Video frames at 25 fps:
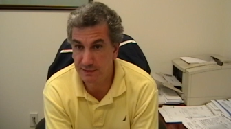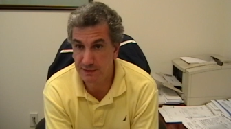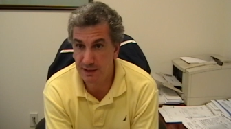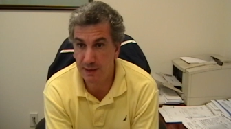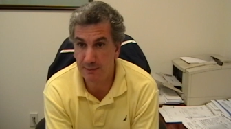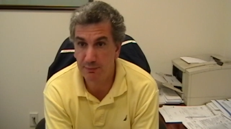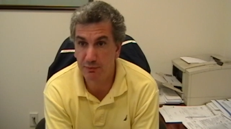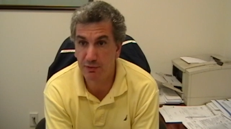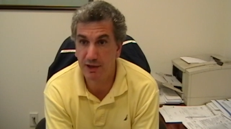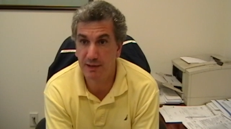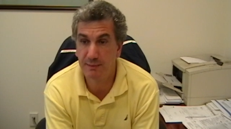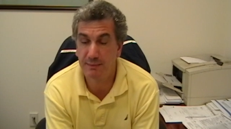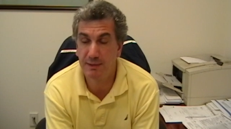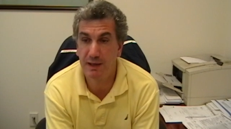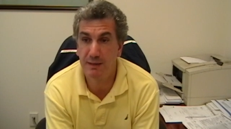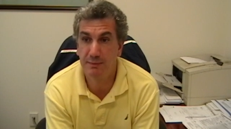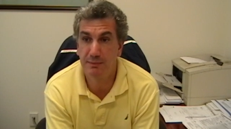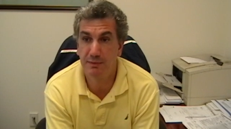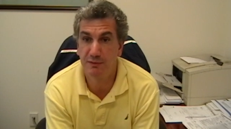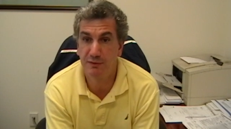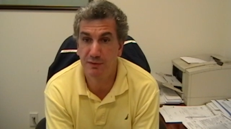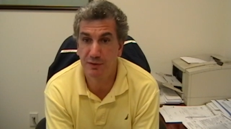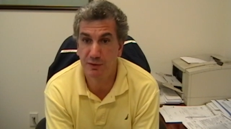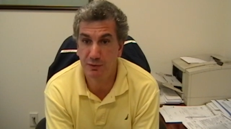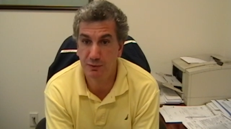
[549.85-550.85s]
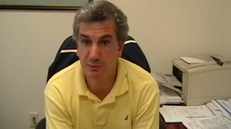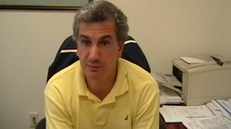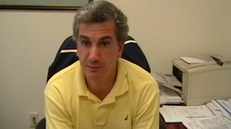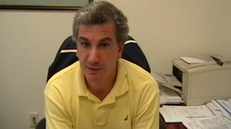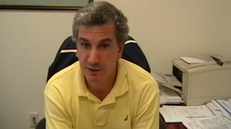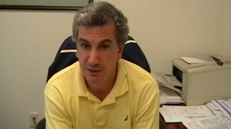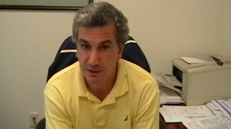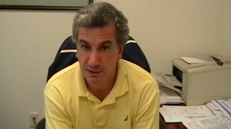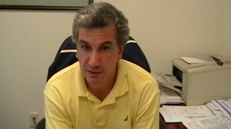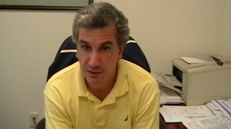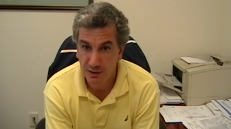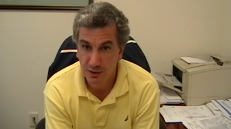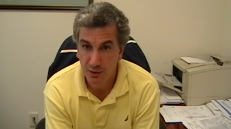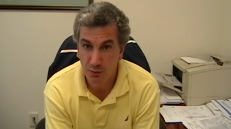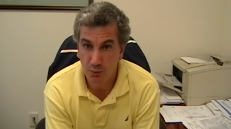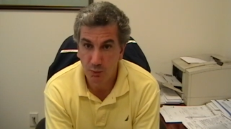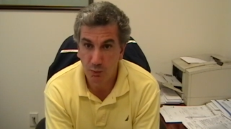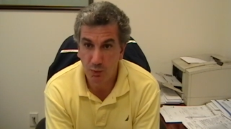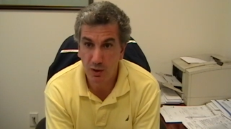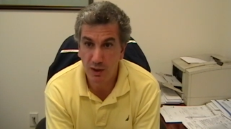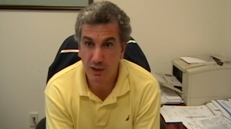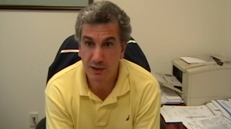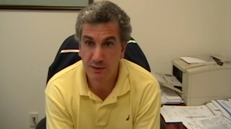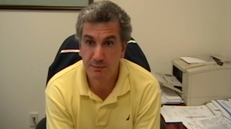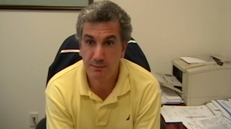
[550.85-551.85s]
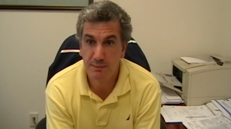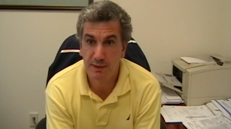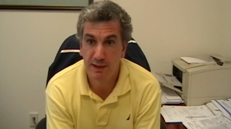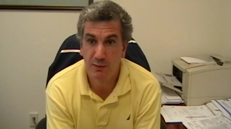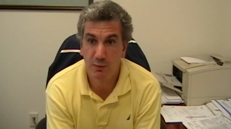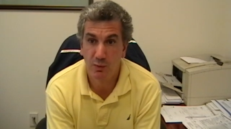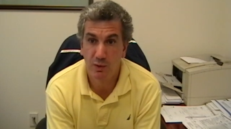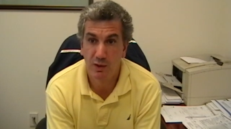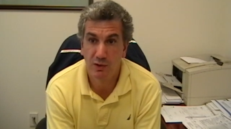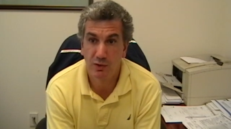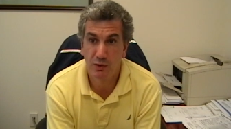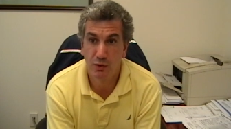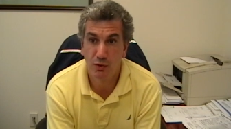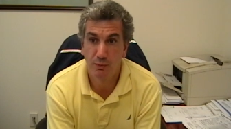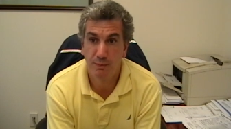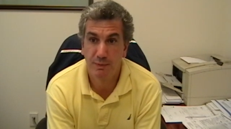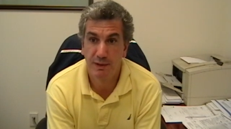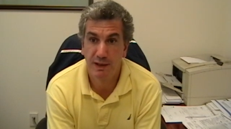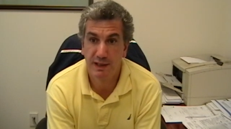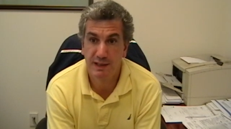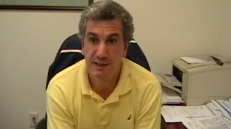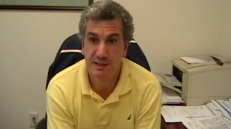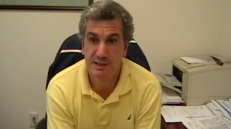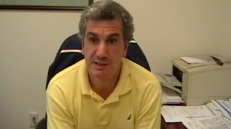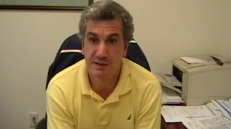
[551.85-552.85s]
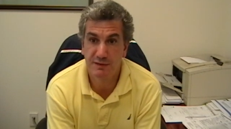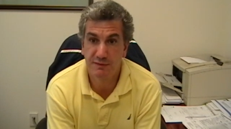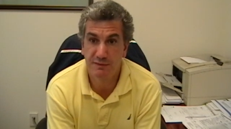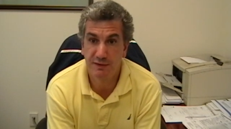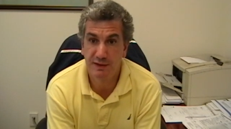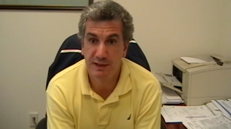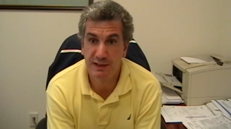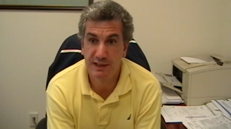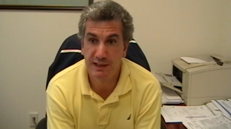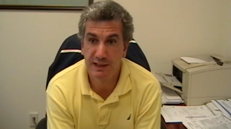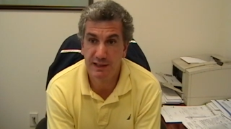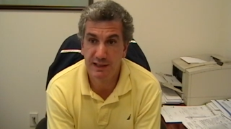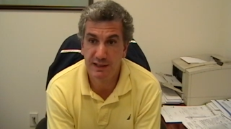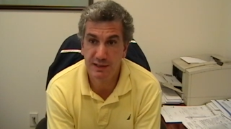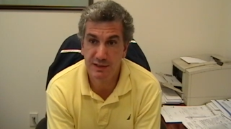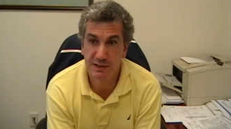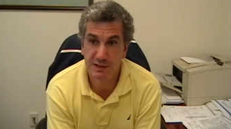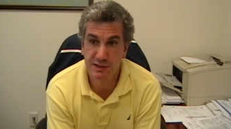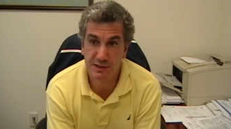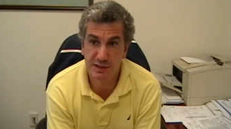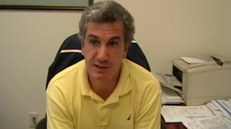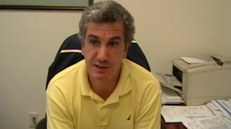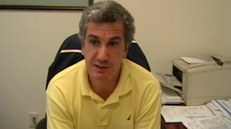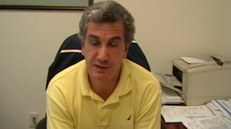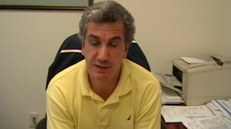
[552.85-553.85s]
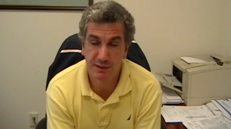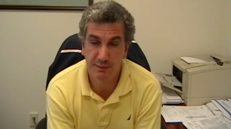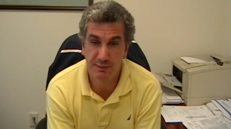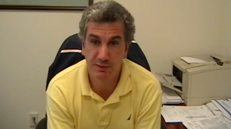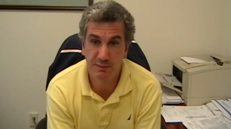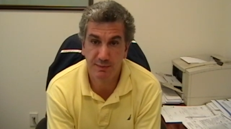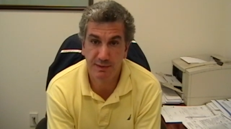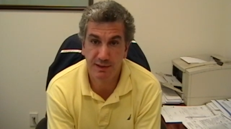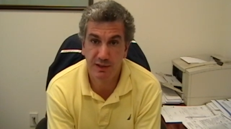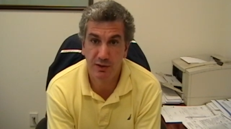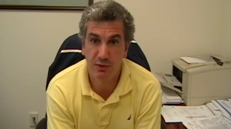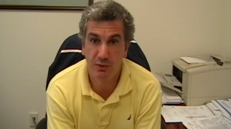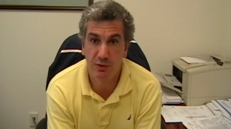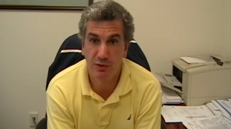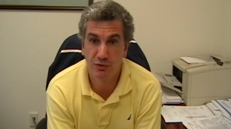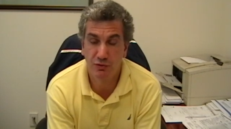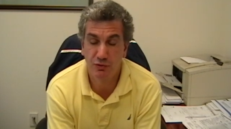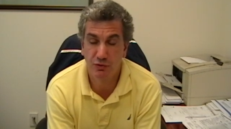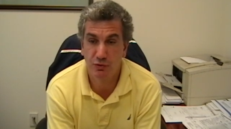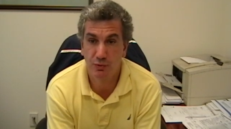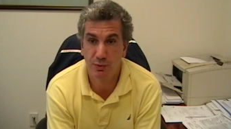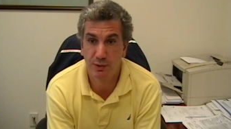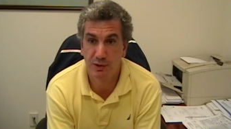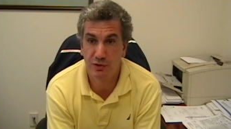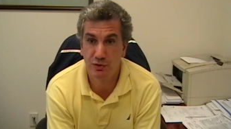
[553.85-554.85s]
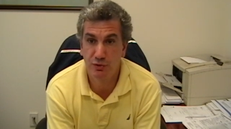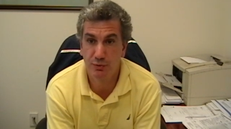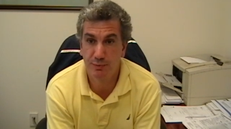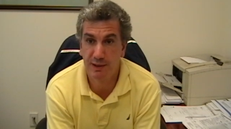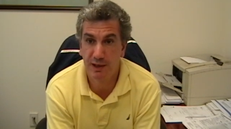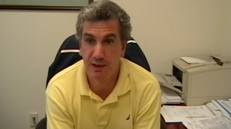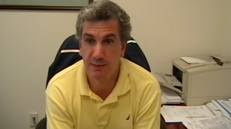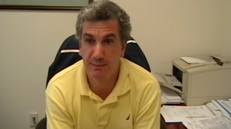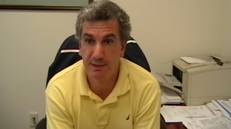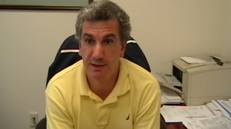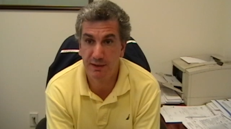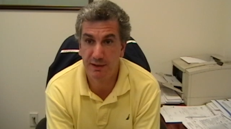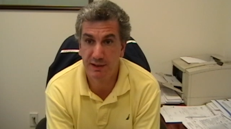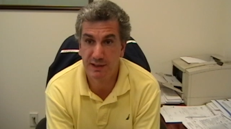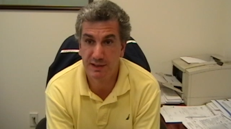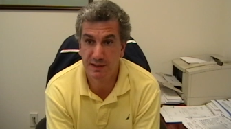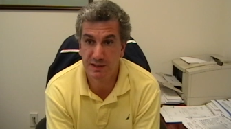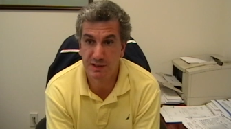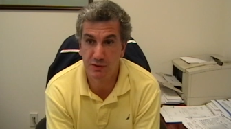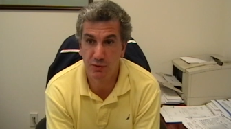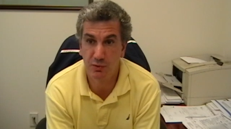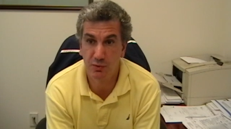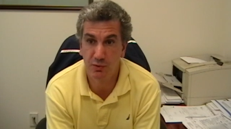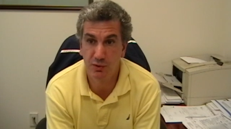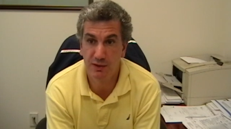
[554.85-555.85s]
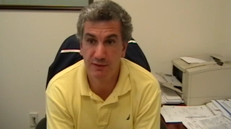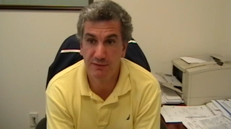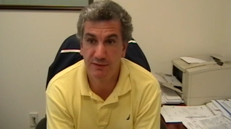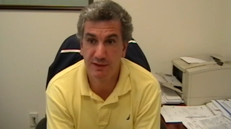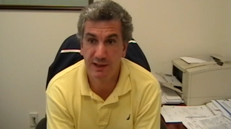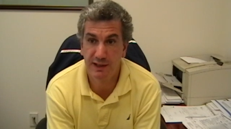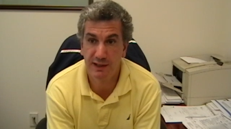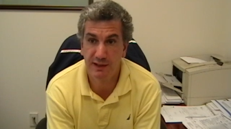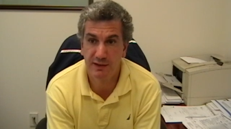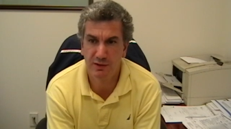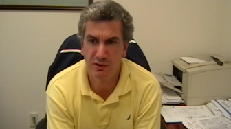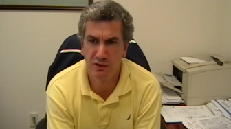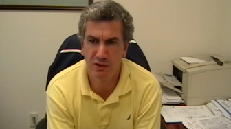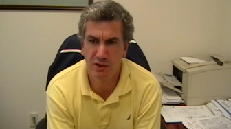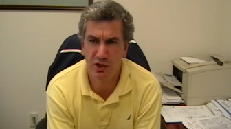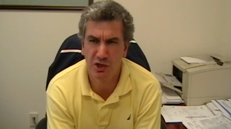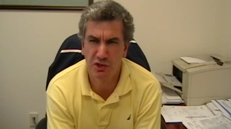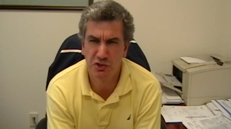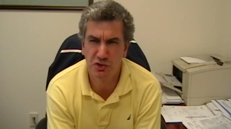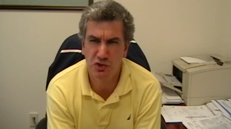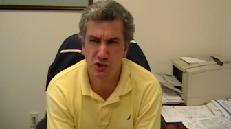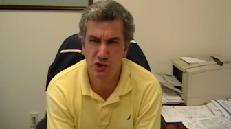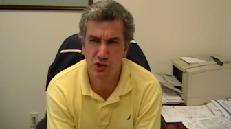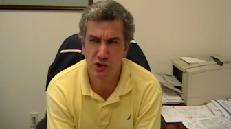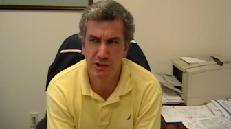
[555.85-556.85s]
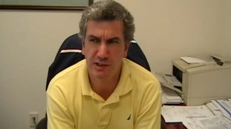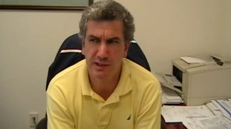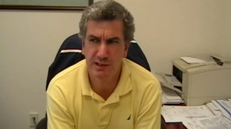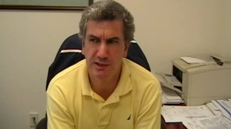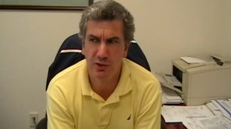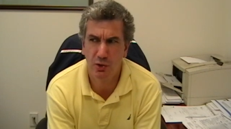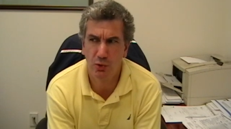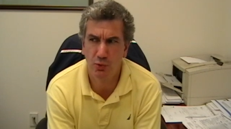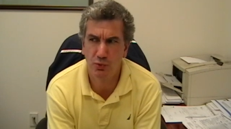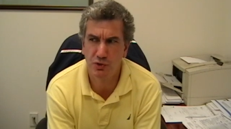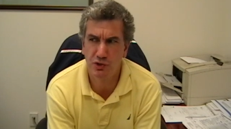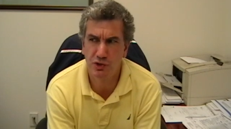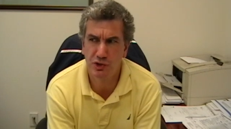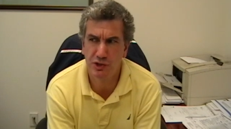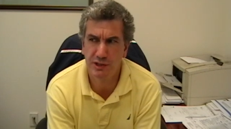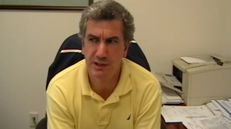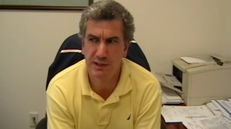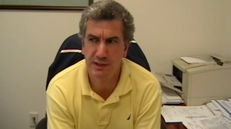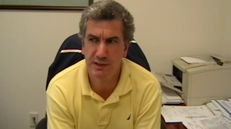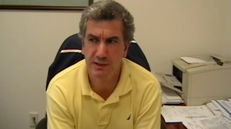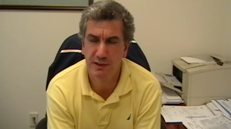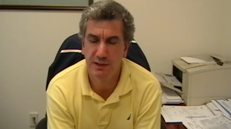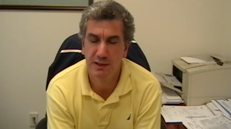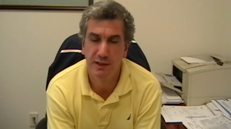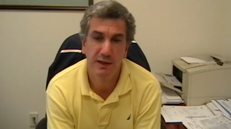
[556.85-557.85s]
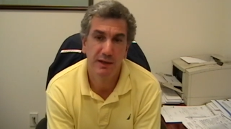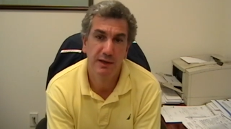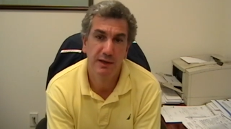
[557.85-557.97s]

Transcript: Top Rank pay-per-view, Juan Manuel Lopez defending his WBO 122-pound belt against Olivier Lontchi. Lontchi.